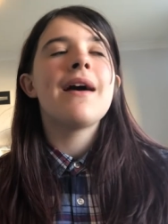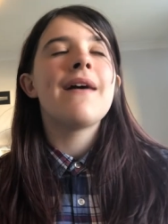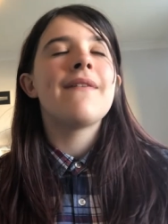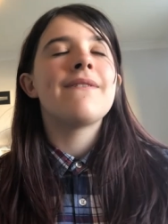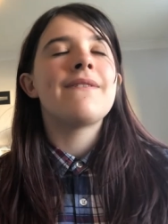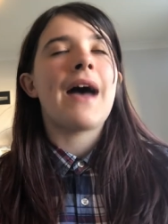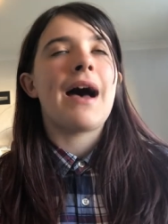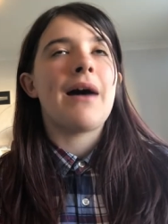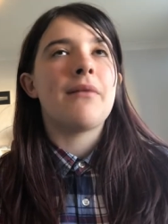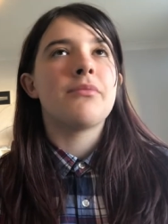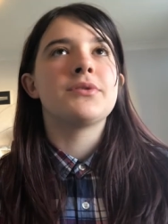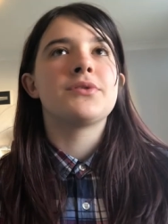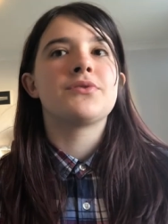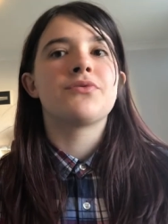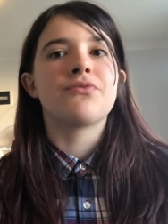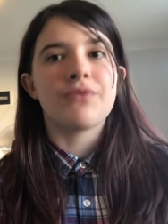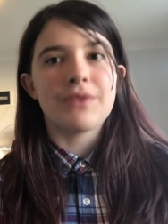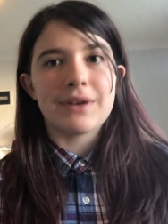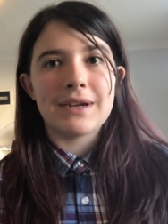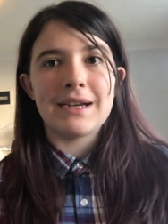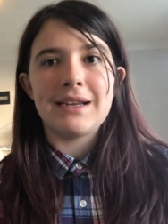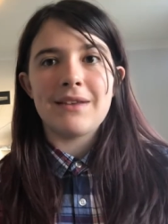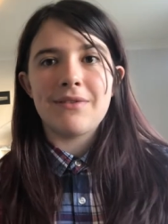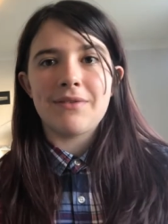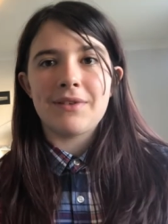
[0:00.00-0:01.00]
That was
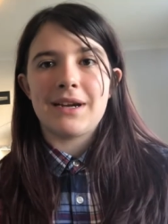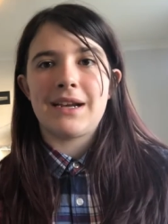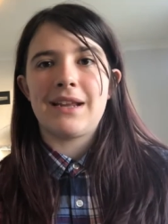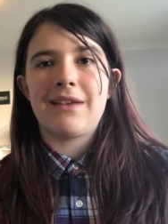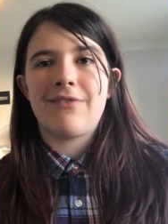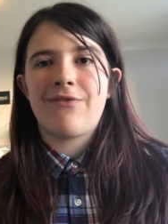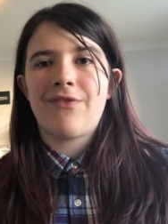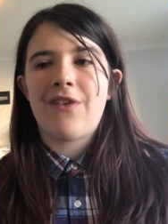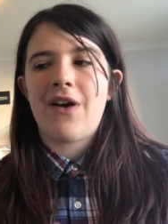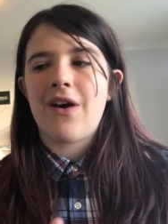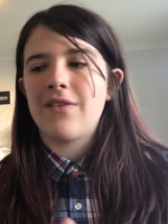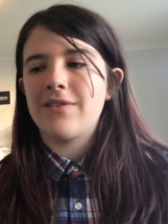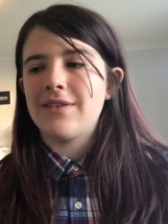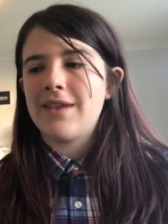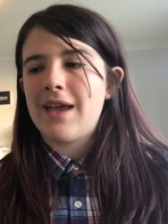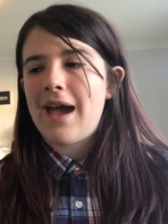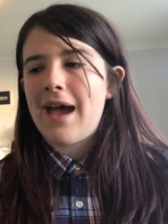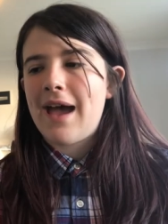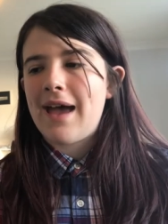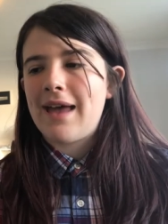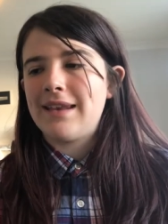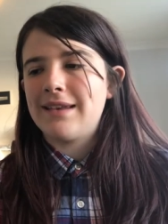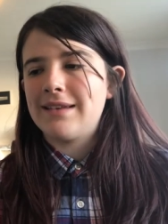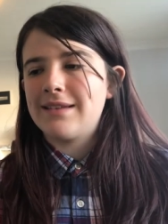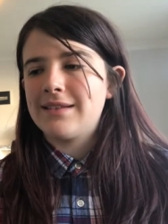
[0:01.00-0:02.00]
really, really fun,
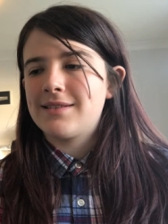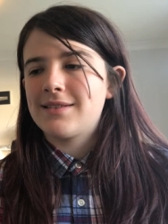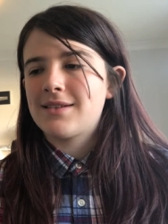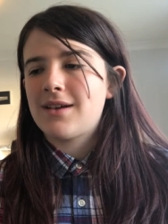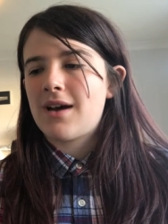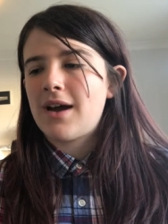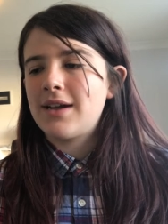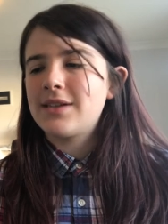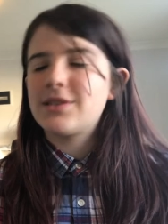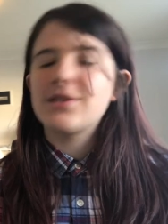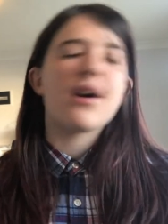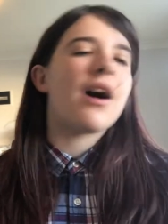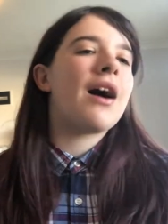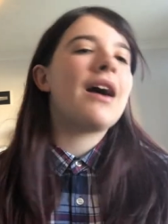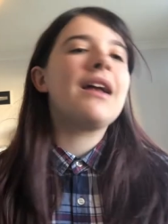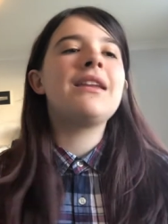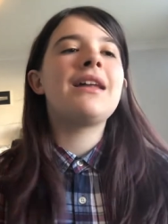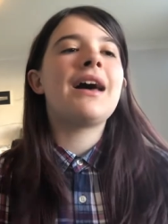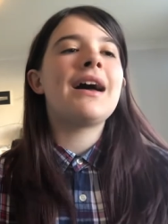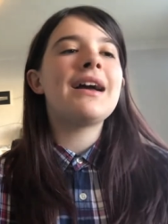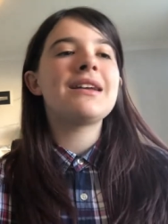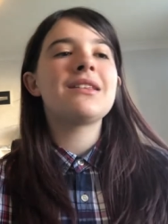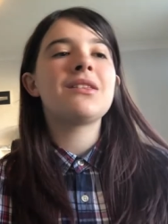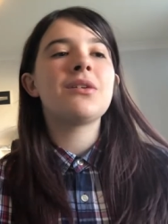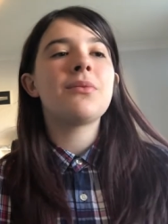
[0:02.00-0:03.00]
and I, do, I
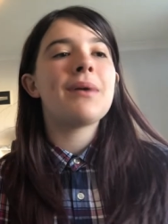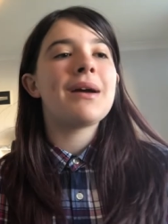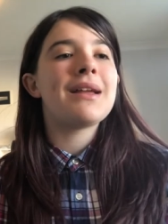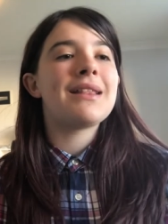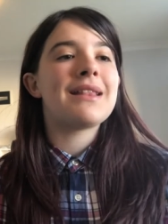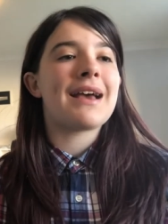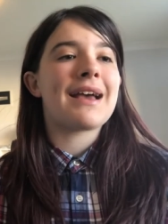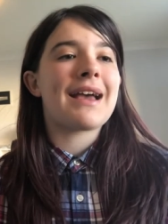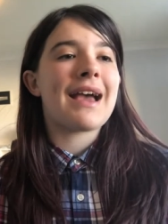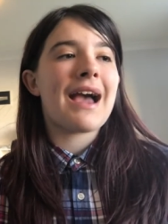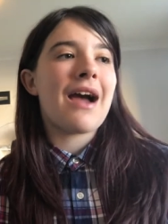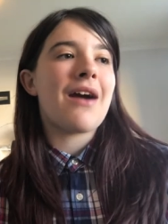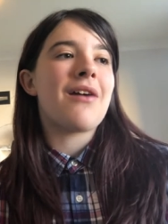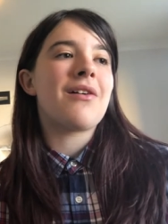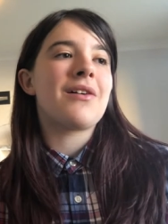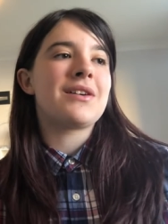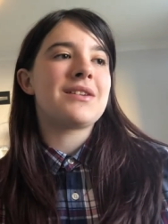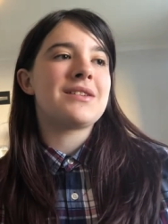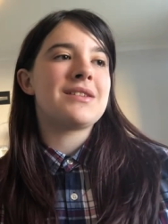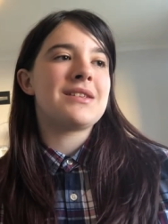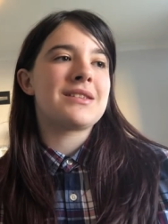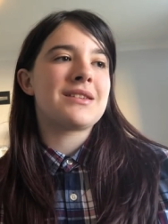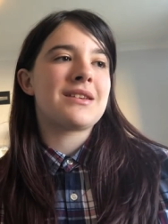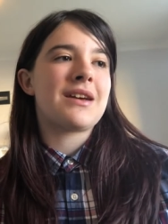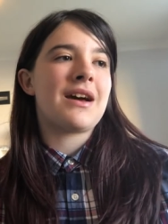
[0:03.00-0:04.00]
like the way their
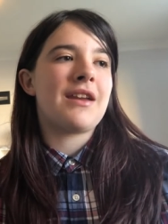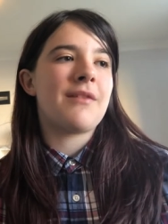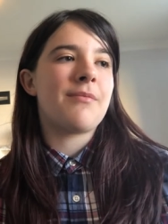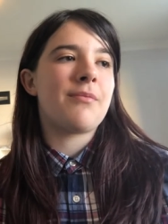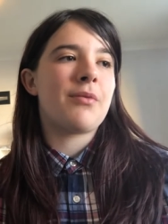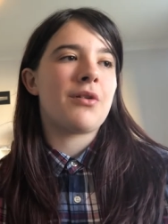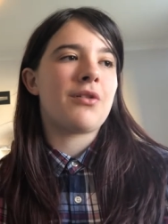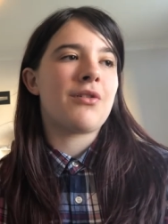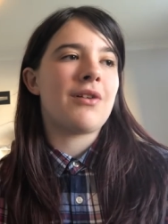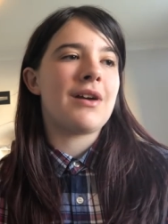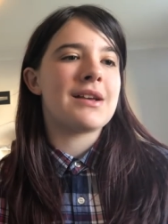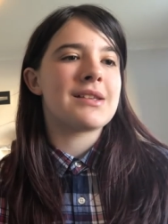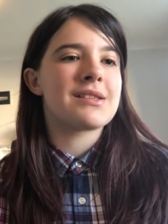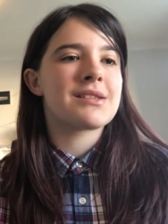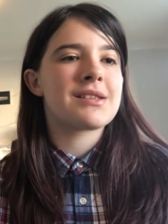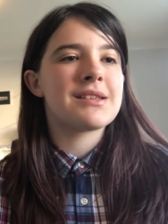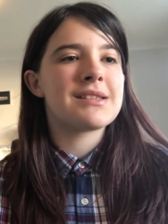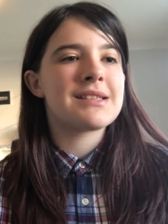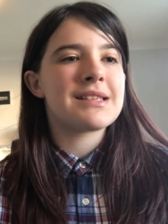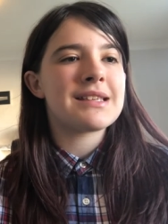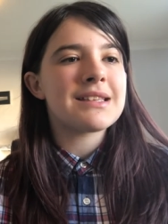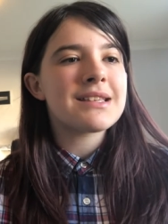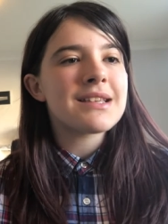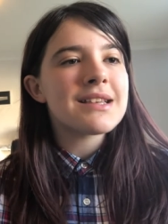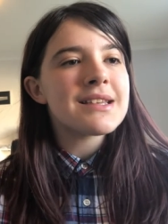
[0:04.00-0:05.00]
characters kind of progress, because
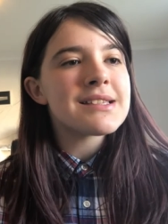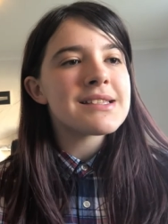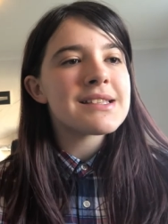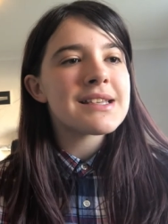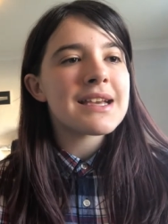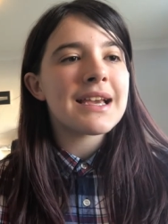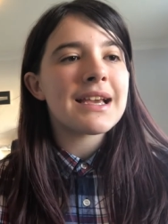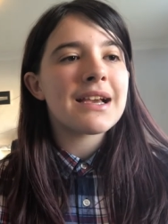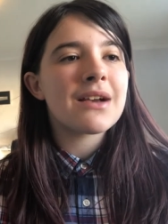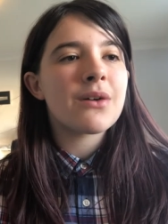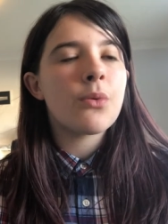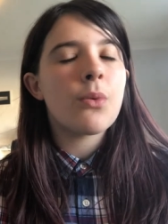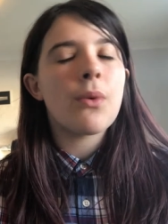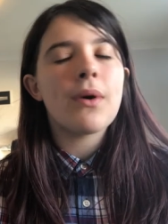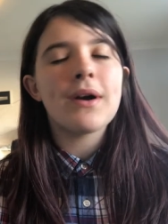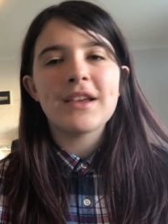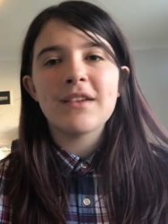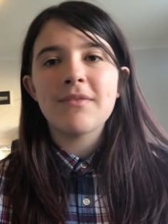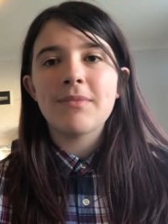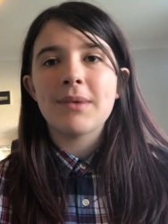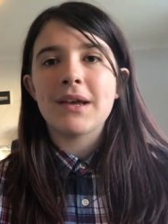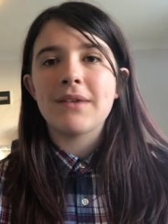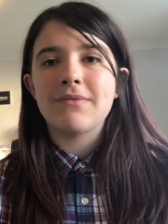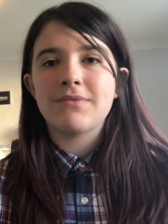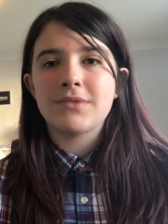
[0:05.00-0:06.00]
it does take quite a
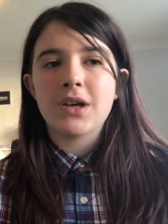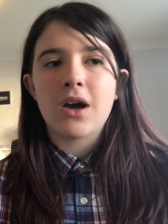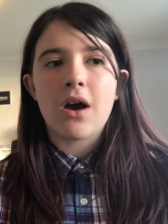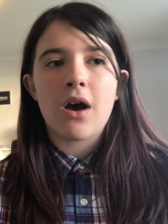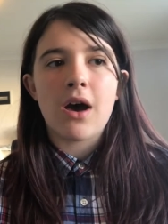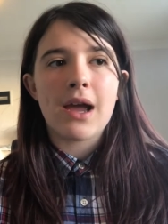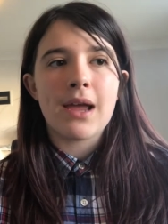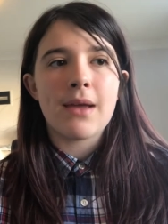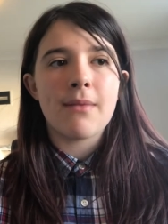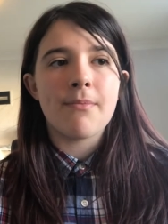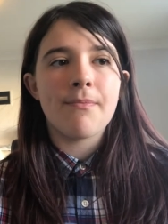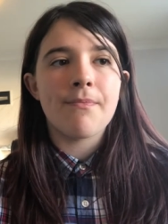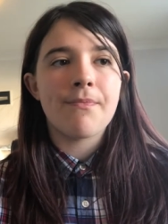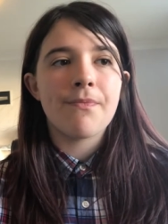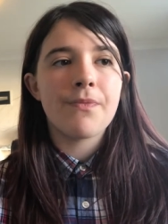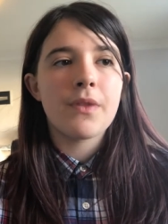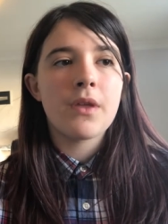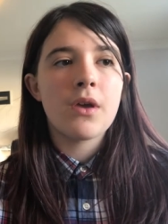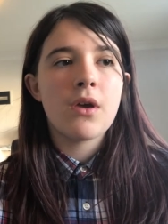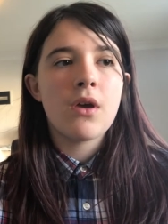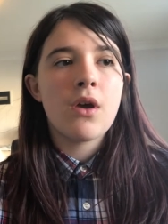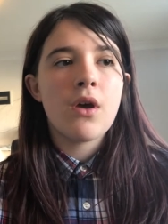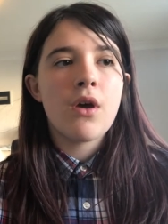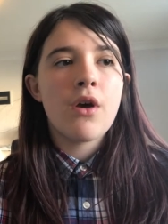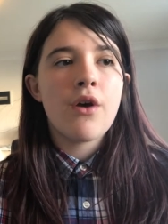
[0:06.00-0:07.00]
bit of time
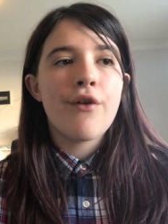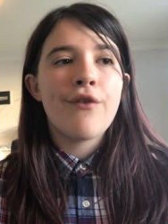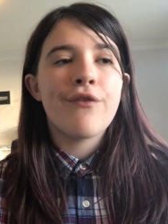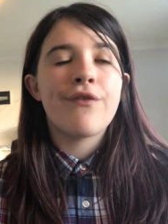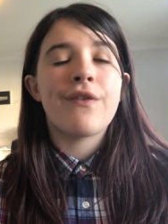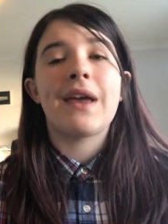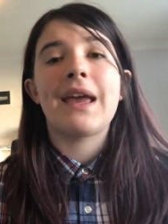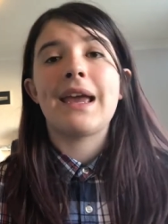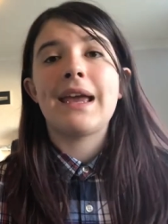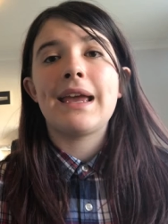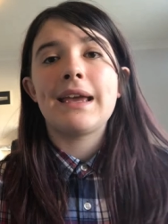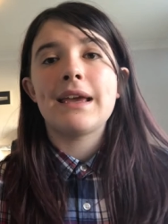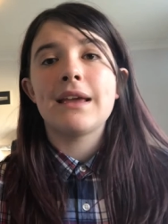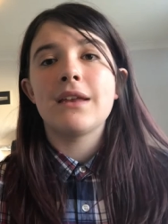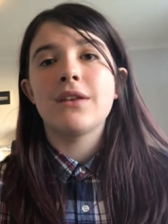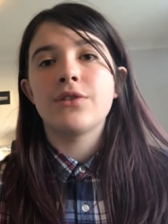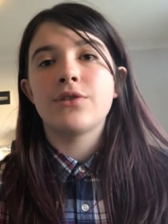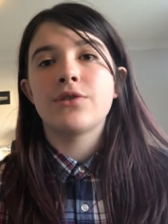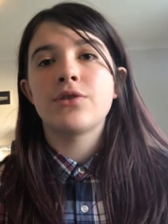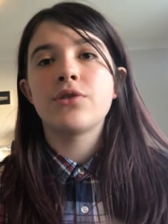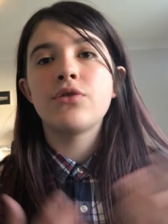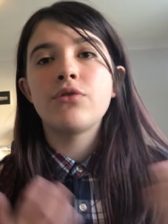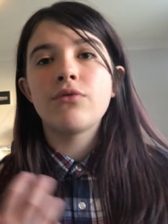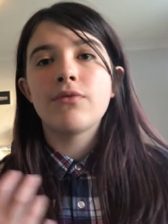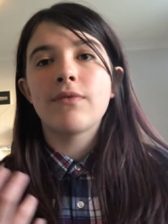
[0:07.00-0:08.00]
for Ian
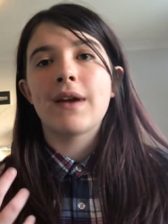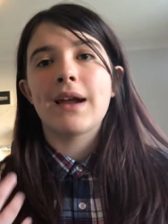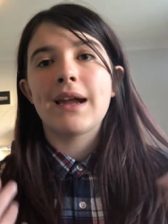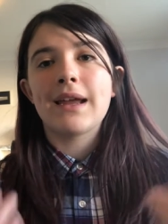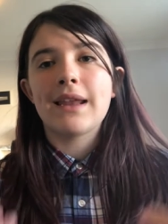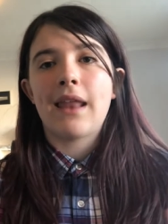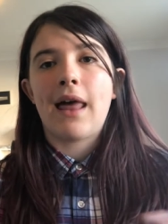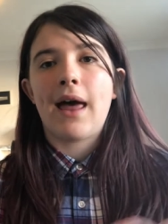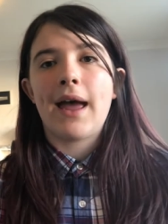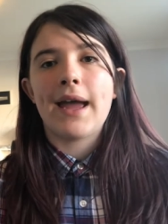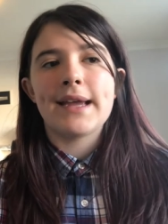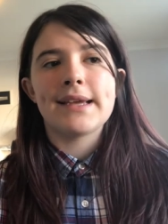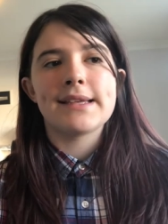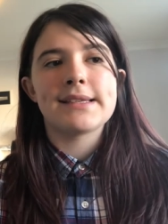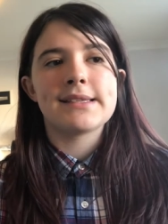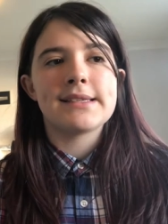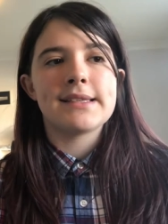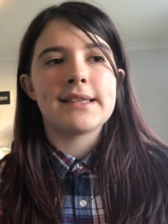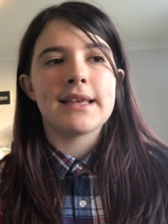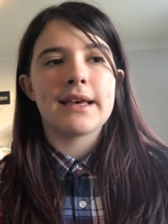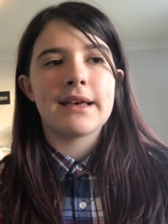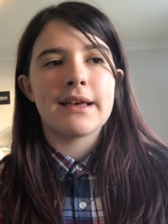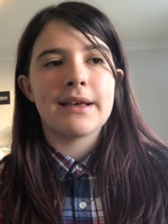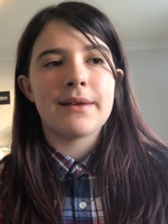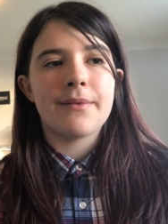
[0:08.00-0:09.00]
to realise
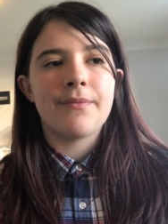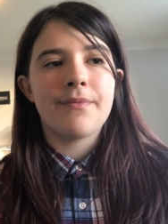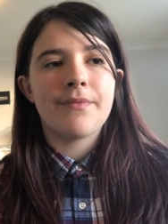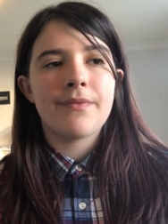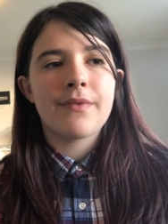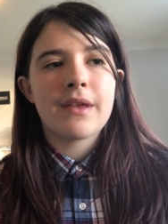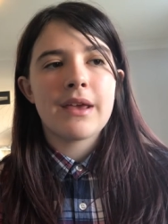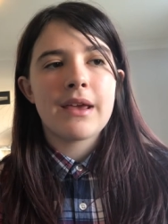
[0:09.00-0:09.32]
that